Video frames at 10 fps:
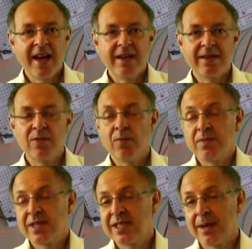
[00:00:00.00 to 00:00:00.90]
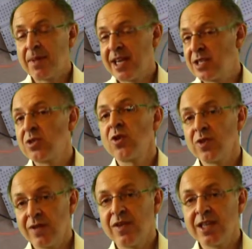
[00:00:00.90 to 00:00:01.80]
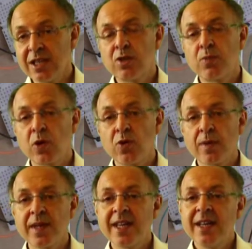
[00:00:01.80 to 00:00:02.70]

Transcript: In some cases, you don't even need to program it.